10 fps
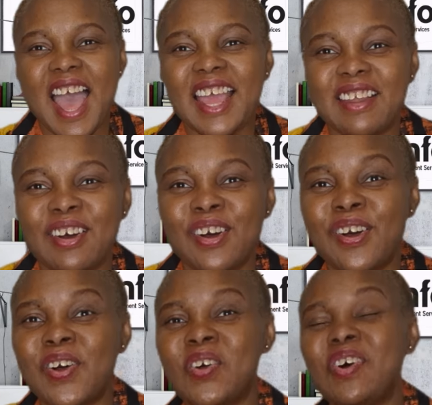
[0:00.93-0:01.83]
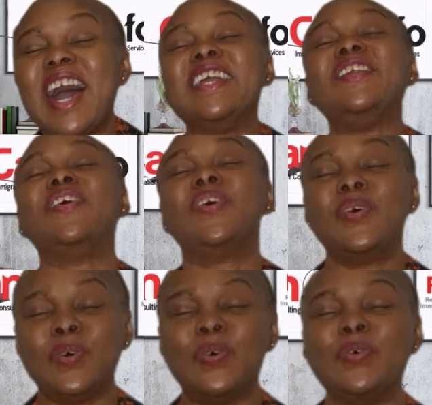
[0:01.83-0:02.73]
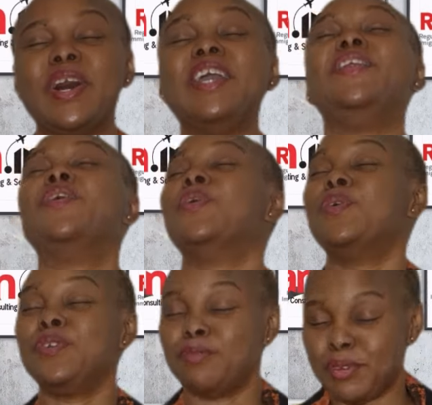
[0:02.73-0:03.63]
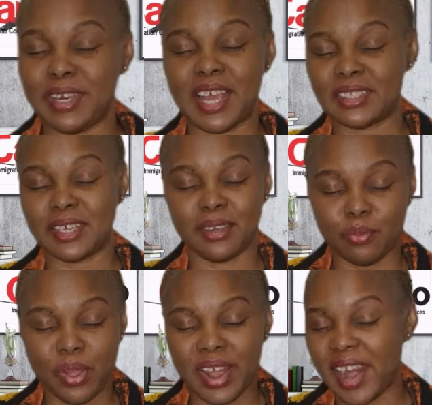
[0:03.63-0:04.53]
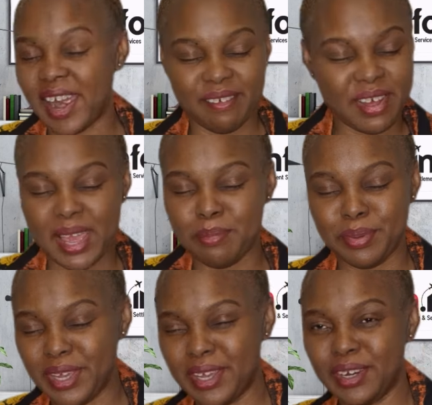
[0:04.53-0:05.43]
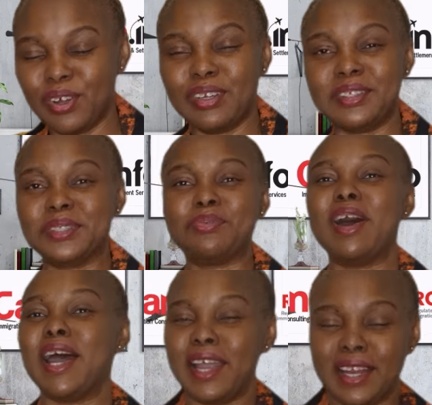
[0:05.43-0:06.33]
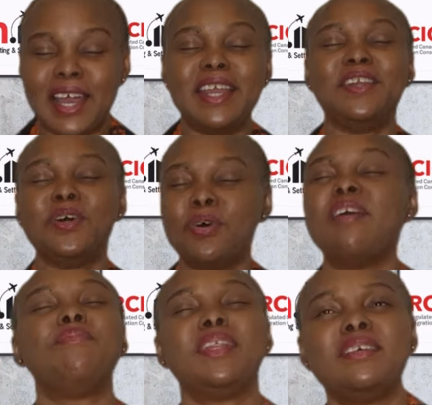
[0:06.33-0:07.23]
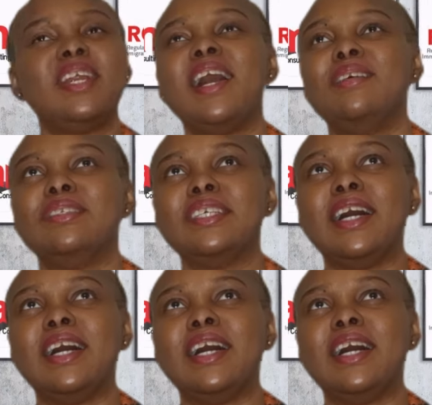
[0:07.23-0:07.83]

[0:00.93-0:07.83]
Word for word: Hello, I know, I know you've been asking where have I been all this while. I know I've been around.